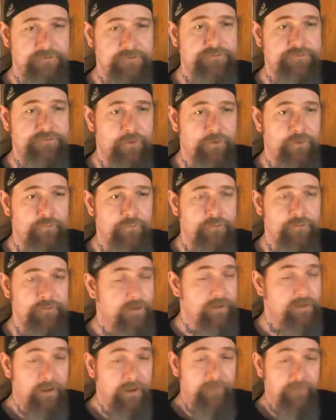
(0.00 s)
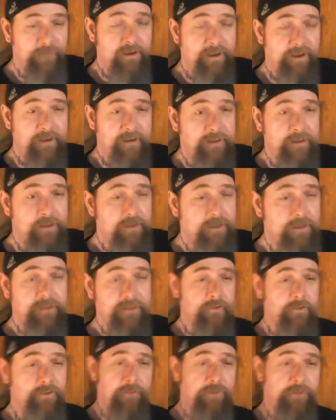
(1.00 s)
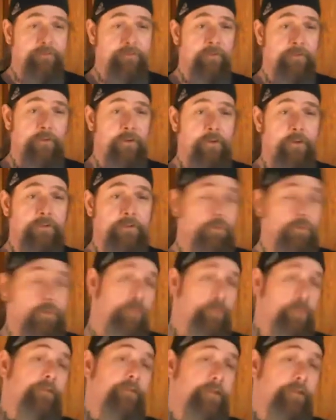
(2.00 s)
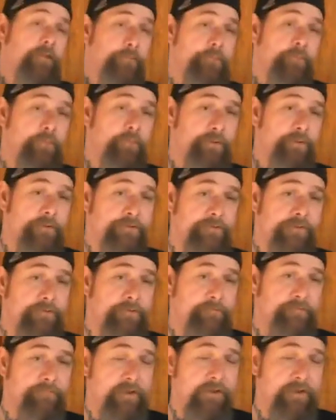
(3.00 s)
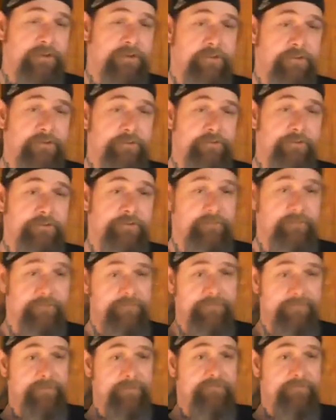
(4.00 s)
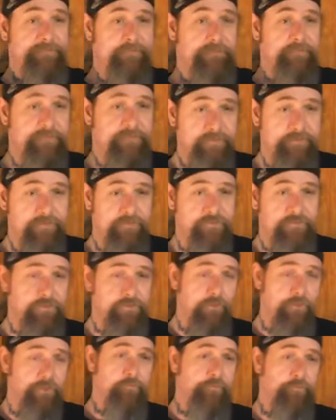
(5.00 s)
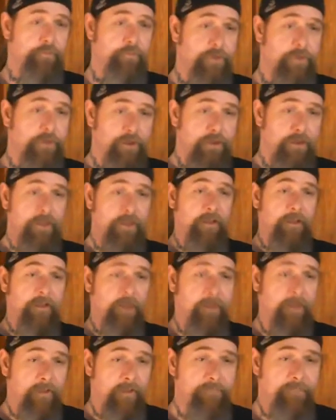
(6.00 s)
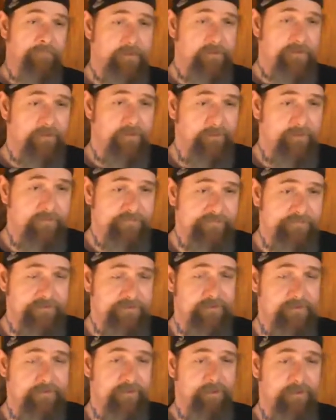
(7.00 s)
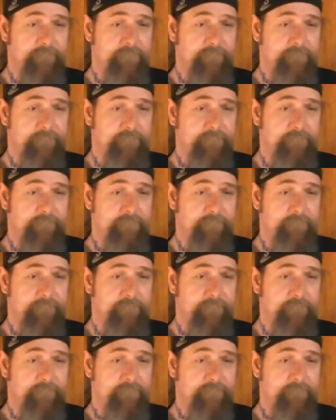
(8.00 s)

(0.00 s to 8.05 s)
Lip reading: You don't. I mean, hey, don't get me wrong. You want to pay for poison, pay to kill yourself. That's your deal. You go for it. I've been there. I've seen it.